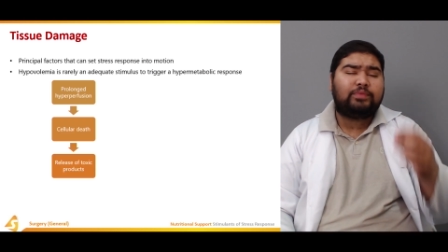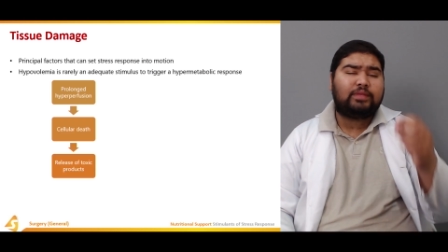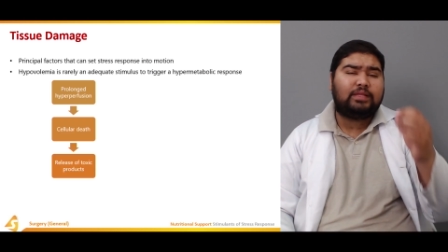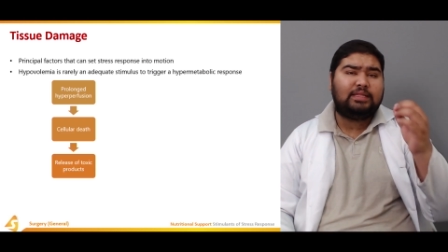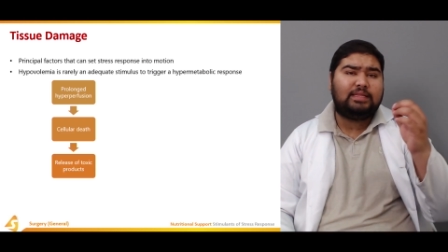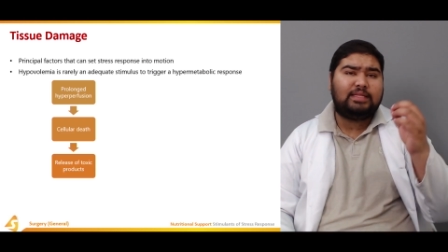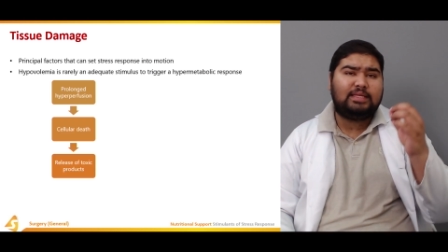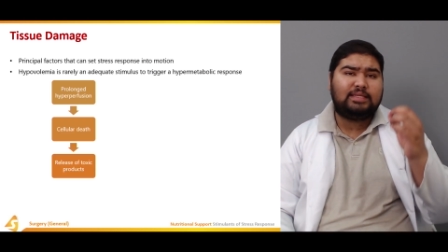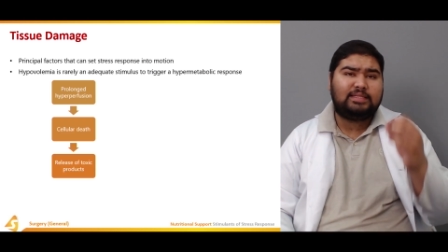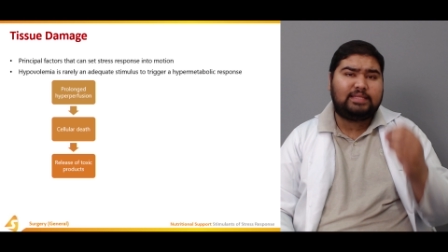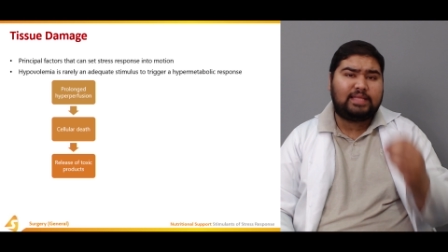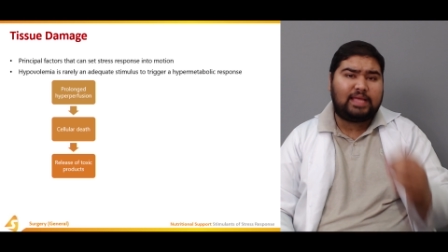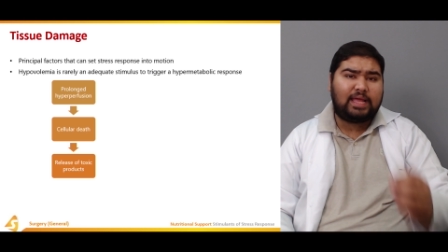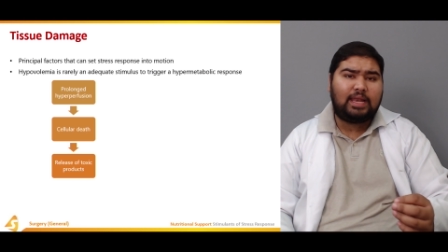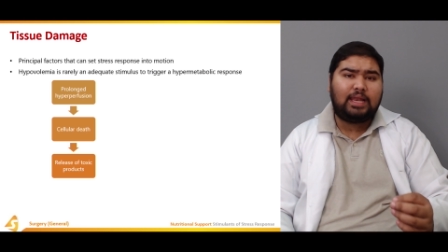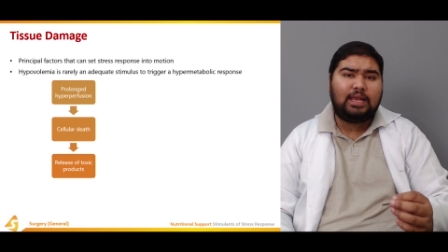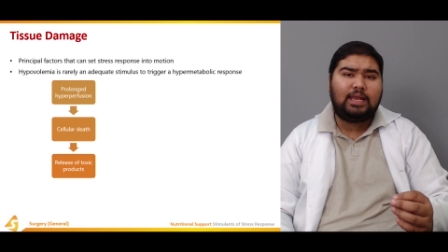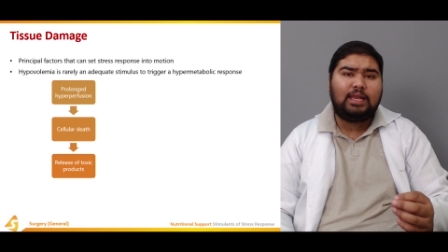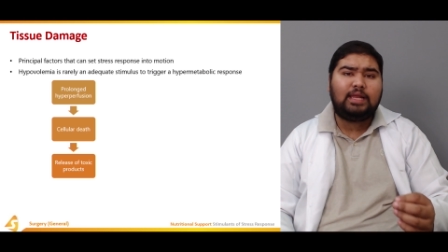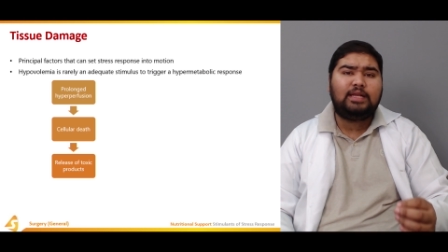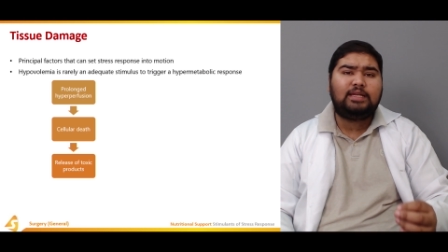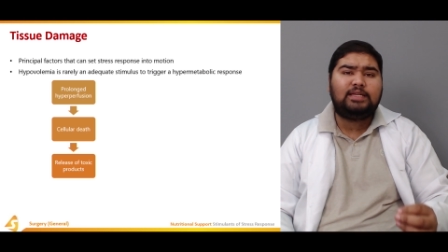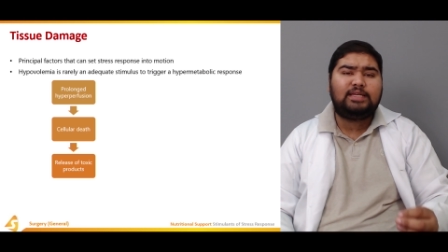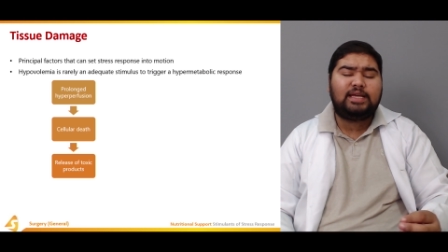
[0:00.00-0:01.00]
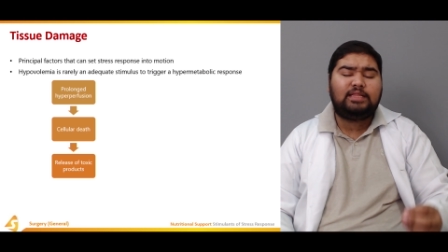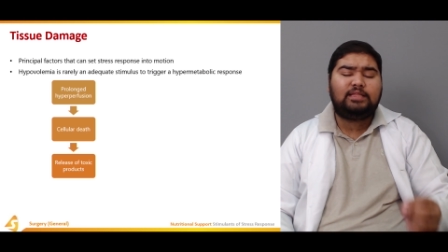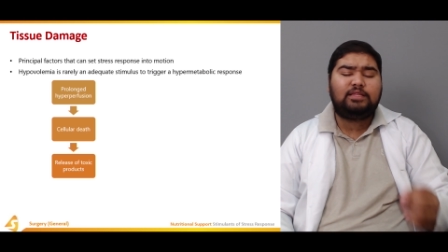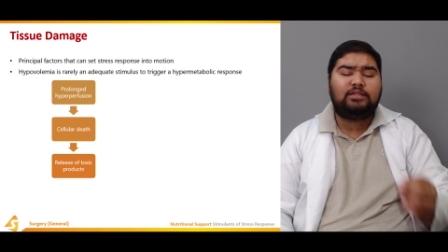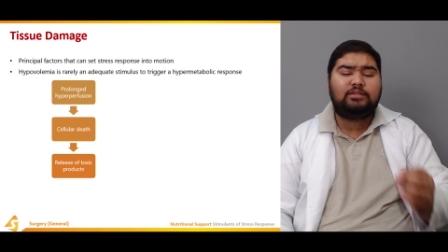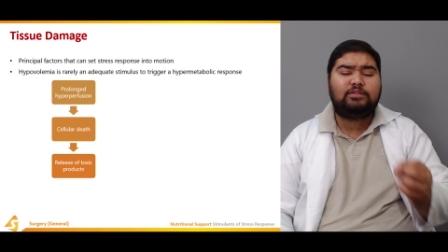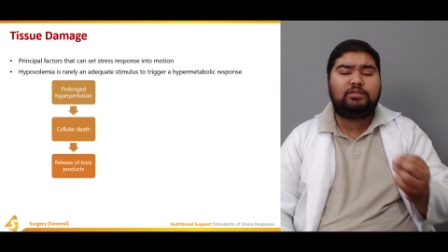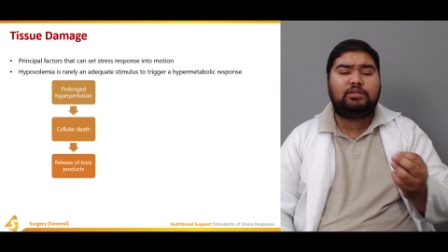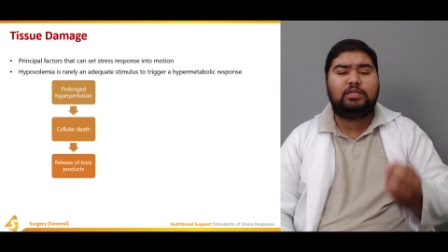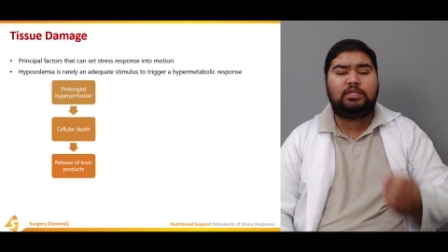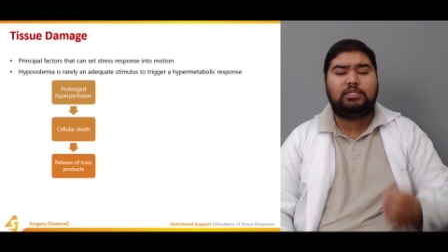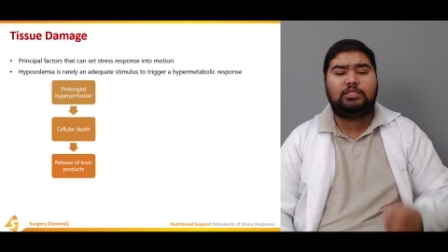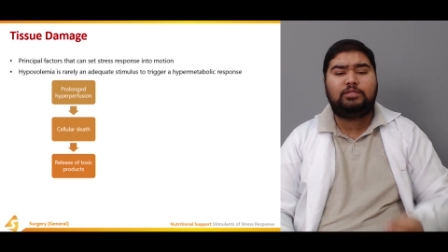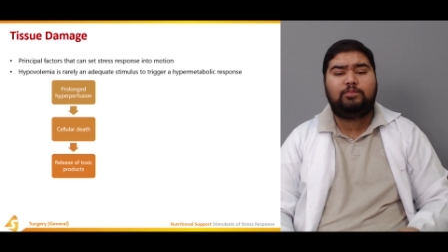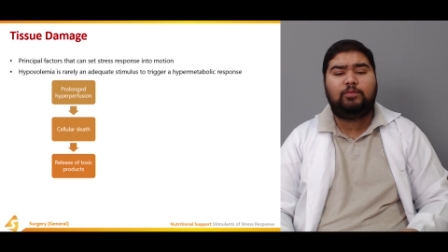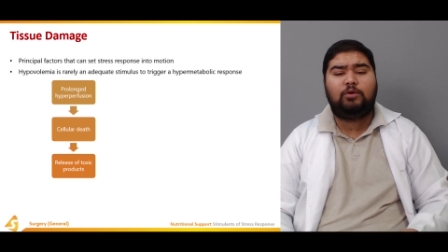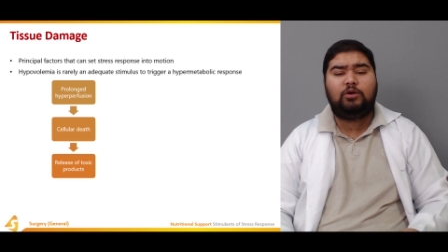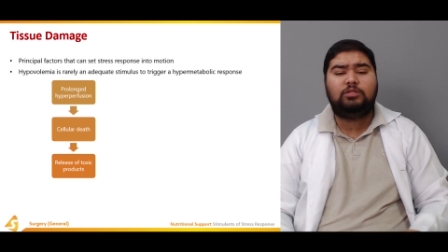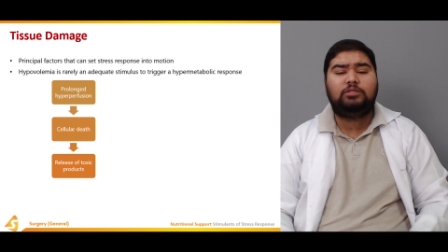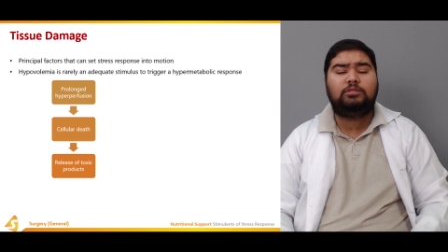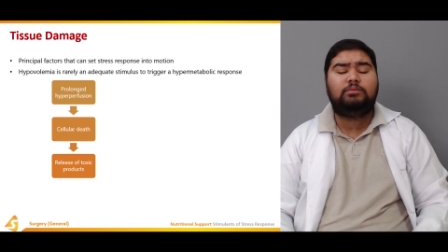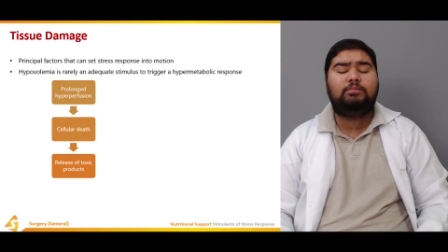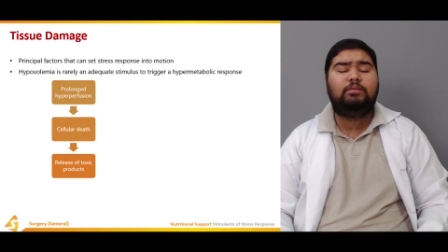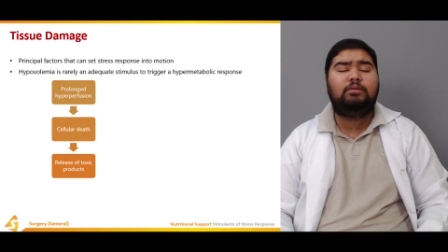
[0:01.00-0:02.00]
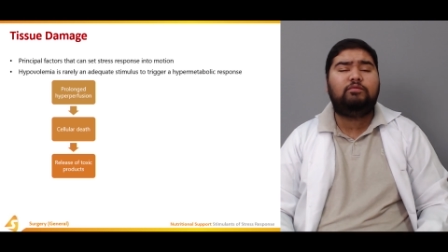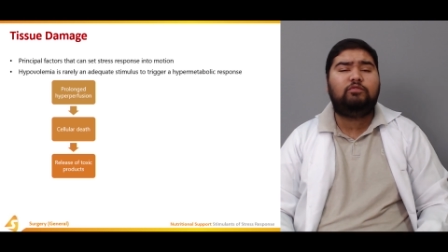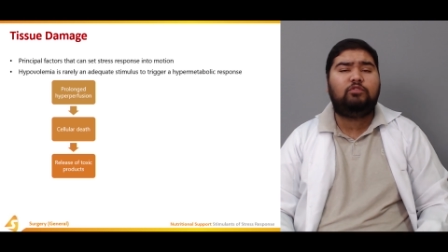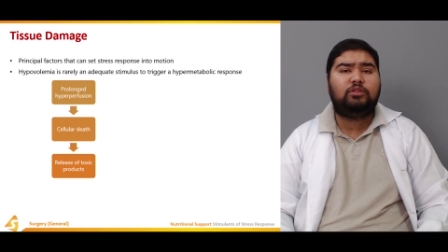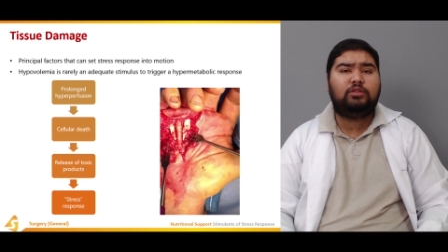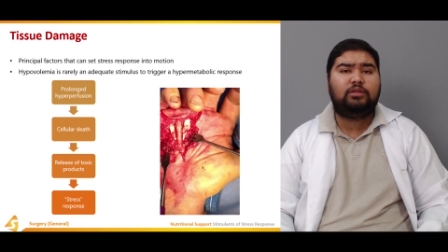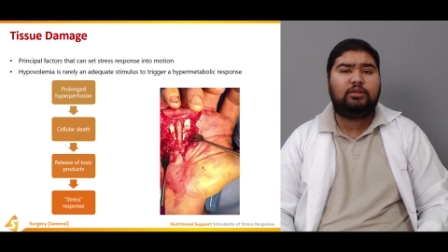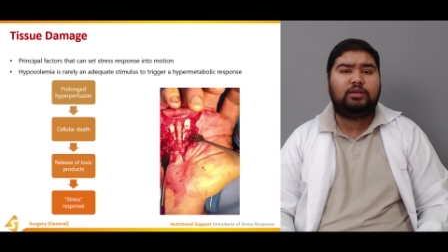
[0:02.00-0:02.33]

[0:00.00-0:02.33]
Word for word: The cellular death is responsible for